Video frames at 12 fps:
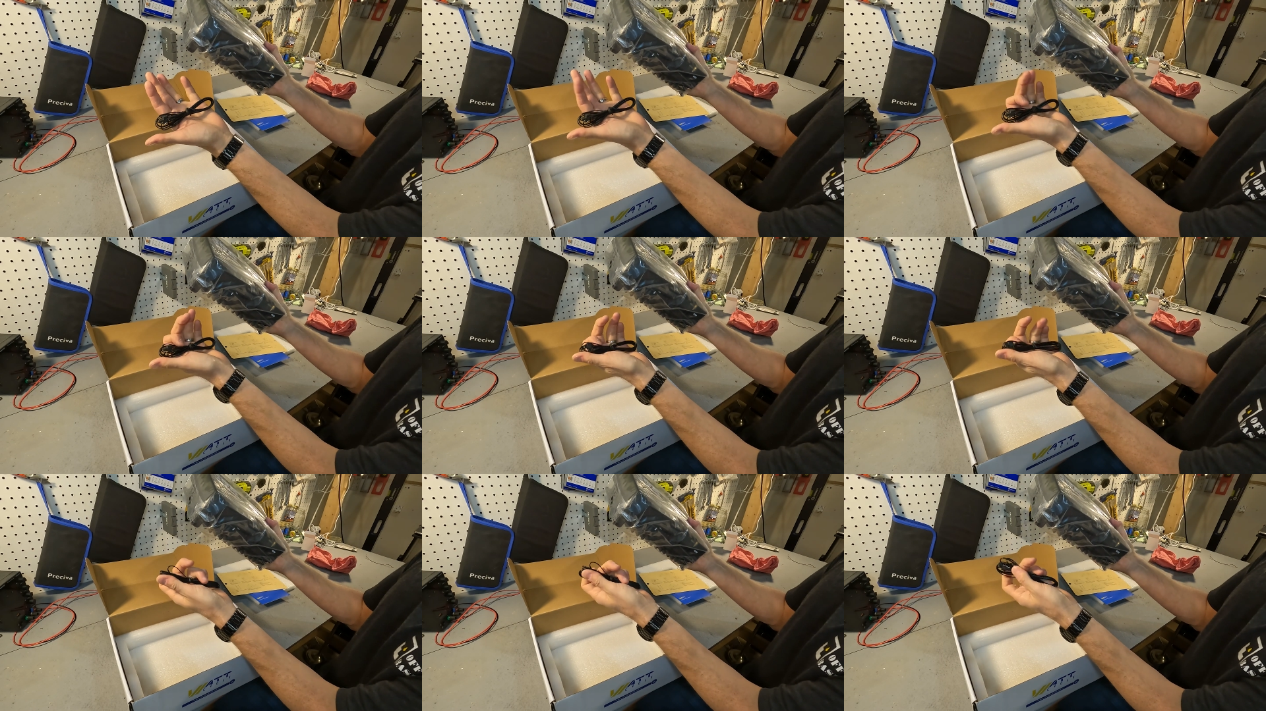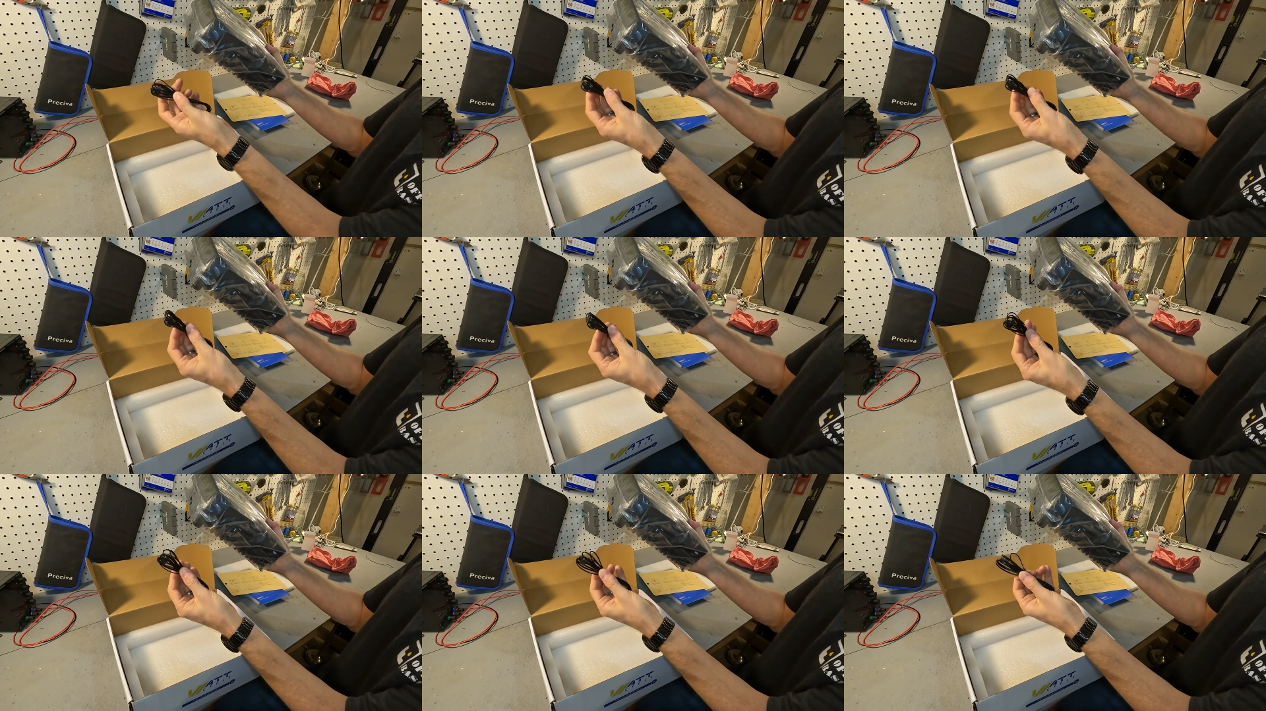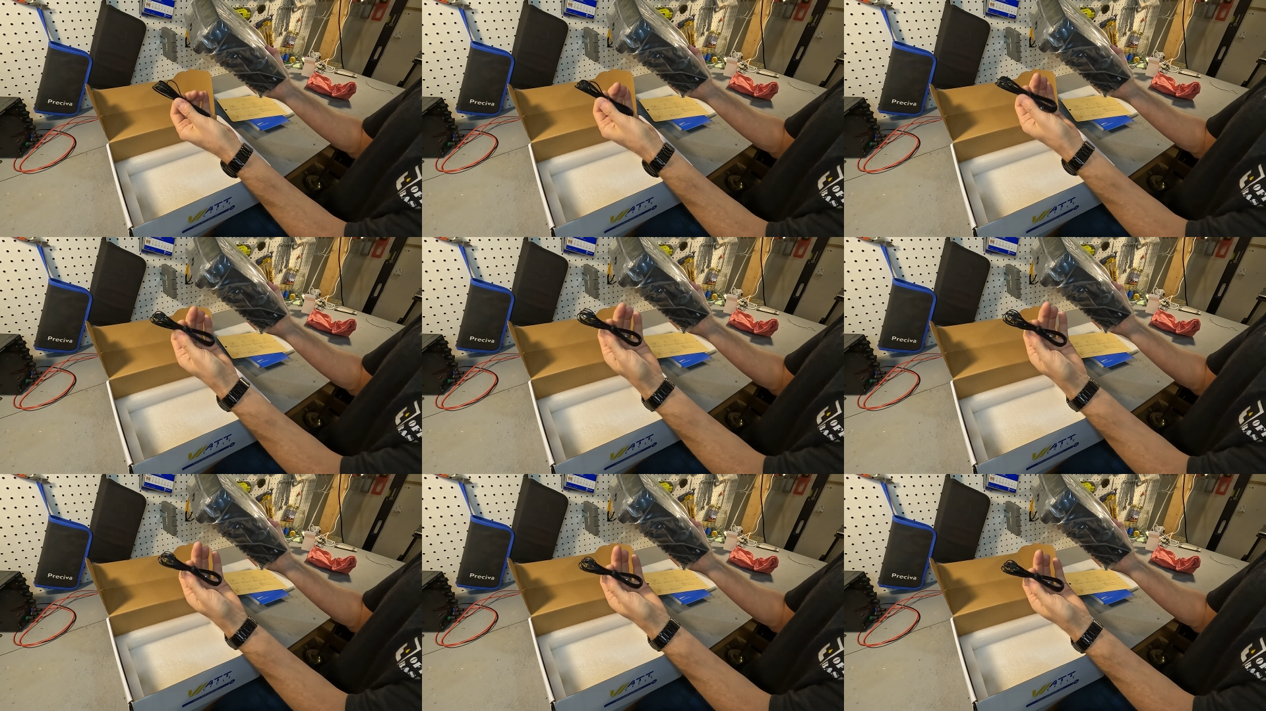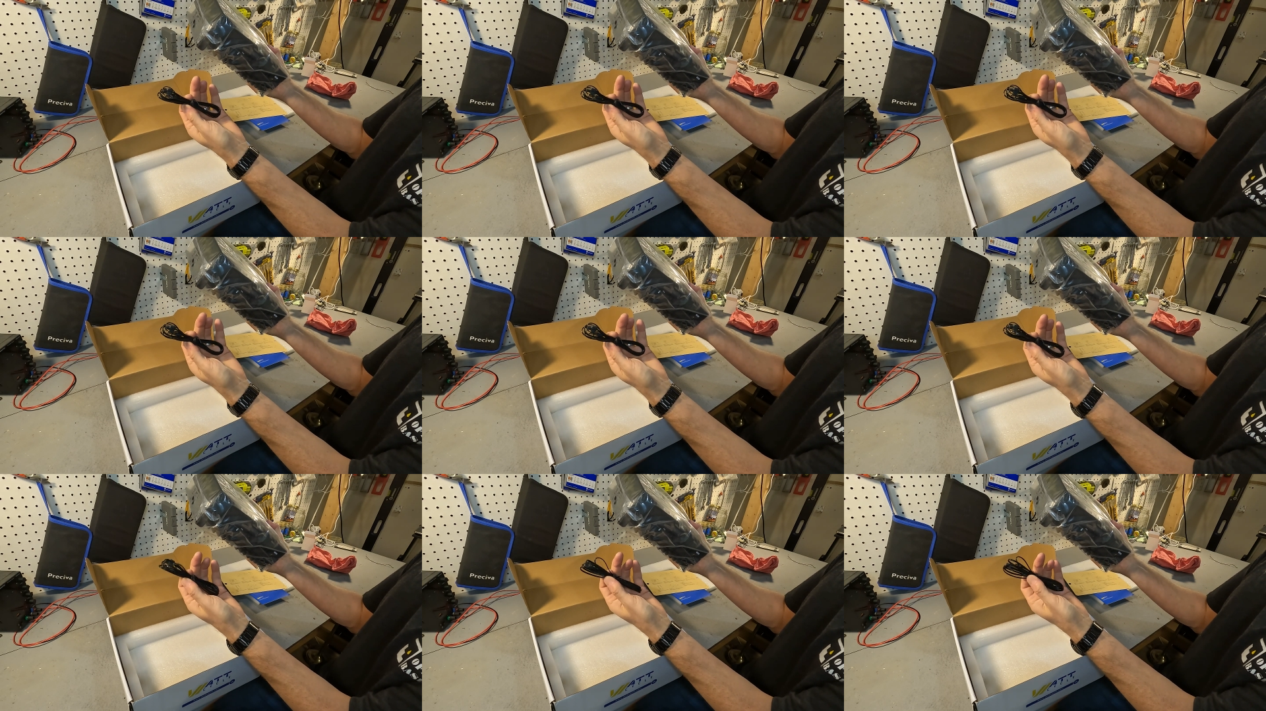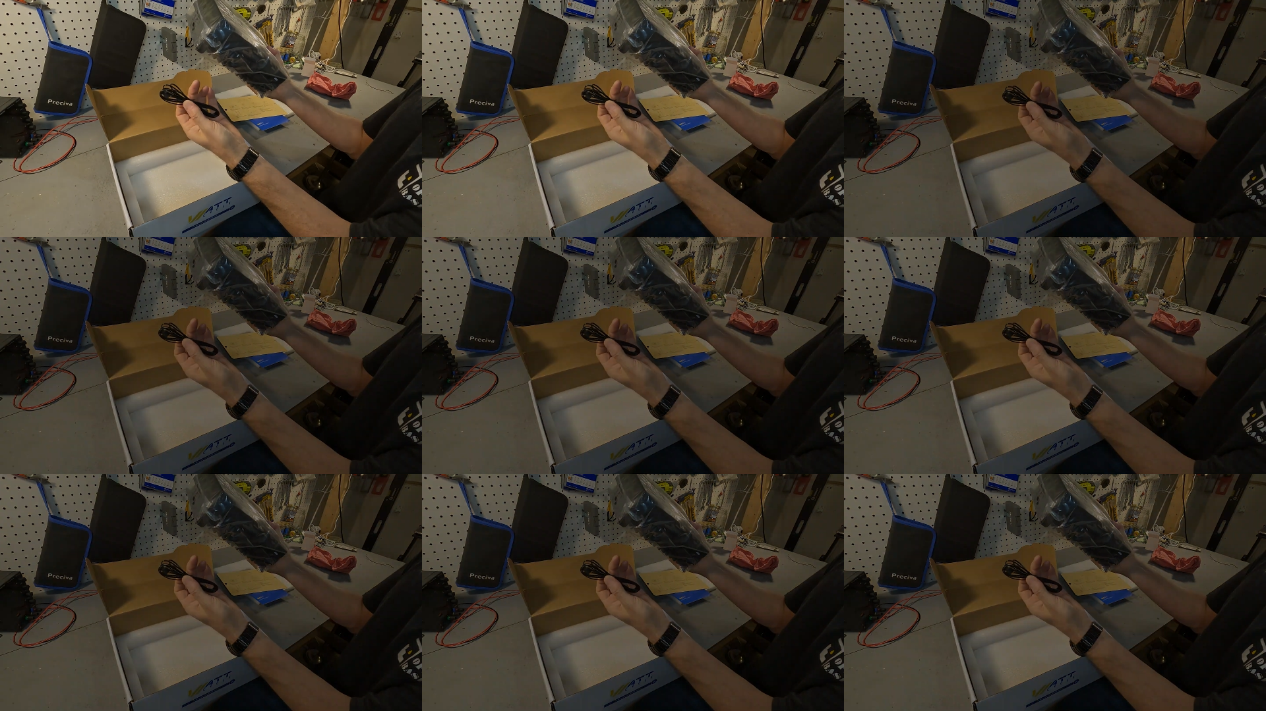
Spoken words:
(no speaker visible)